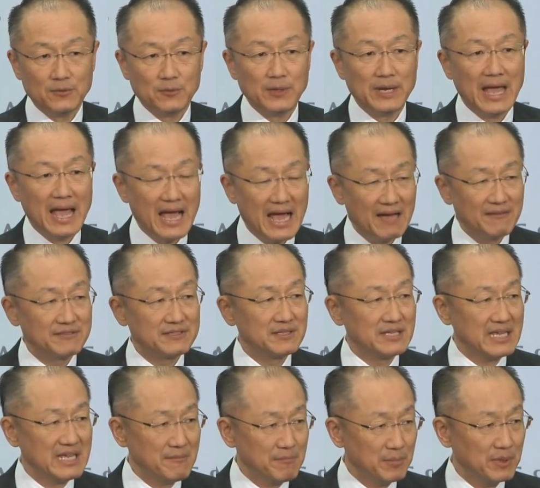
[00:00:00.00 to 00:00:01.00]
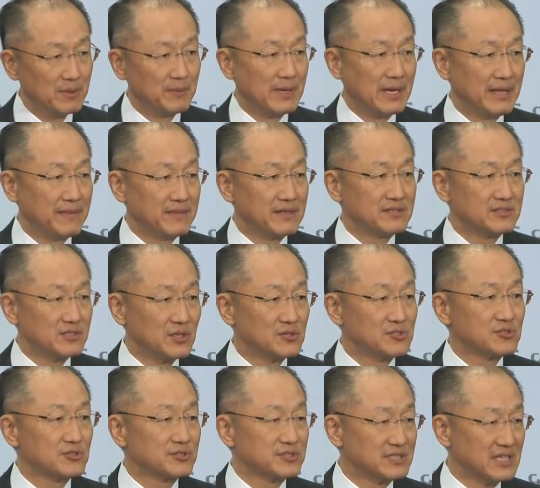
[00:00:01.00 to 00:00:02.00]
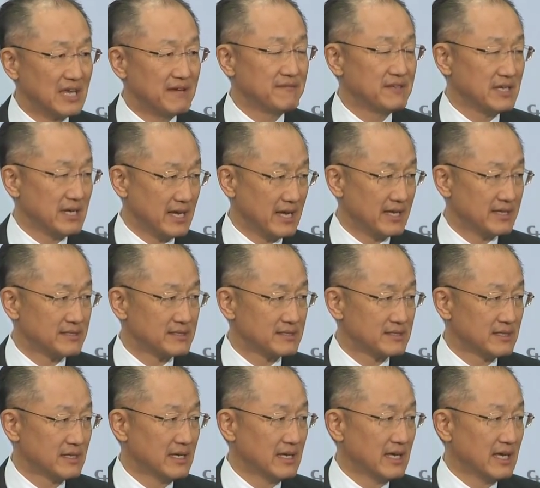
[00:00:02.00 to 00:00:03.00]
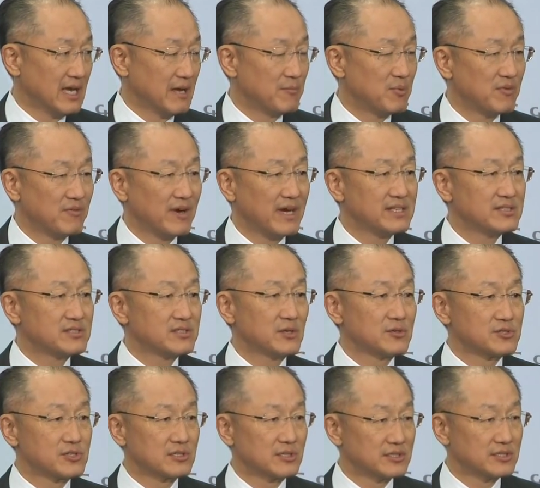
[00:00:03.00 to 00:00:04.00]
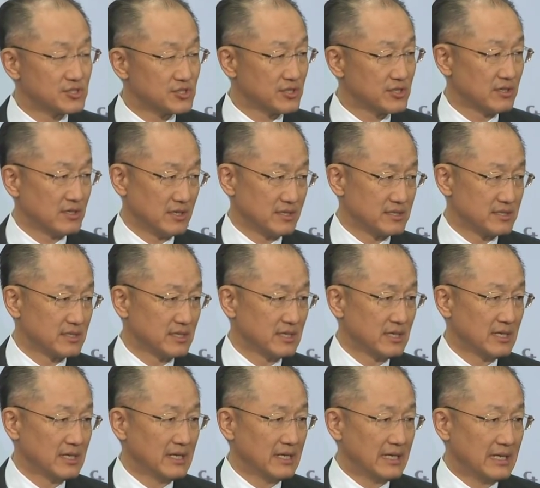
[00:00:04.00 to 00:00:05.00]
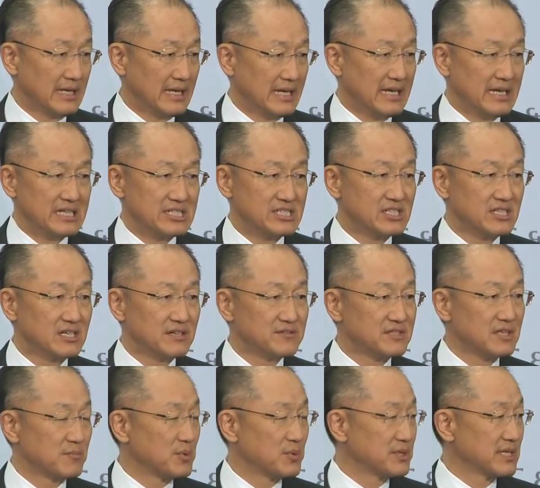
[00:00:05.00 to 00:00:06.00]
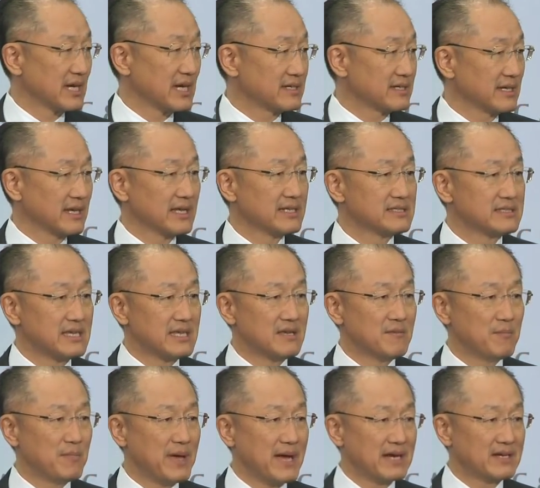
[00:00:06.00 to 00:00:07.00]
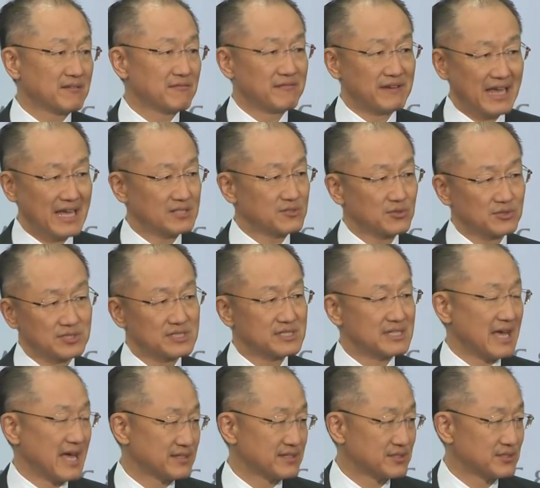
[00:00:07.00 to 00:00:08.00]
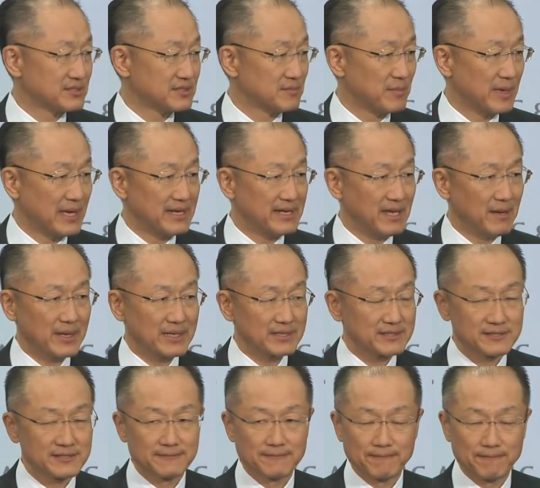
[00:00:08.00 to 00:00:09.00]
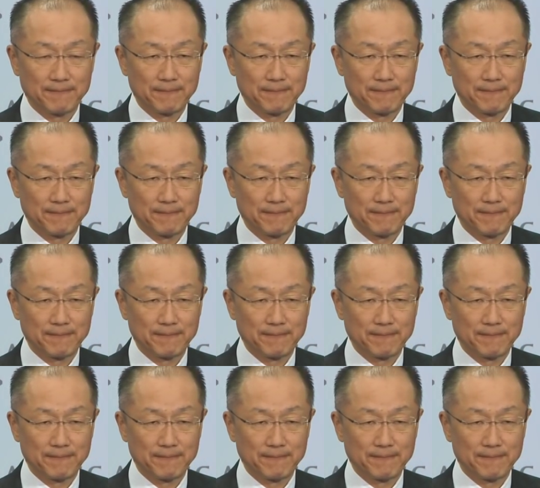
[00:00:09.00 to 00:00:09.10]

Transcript: we have to implement the social safety nets and provide social insurance, initiatives that protect against the impact of natural disasters and pandemics.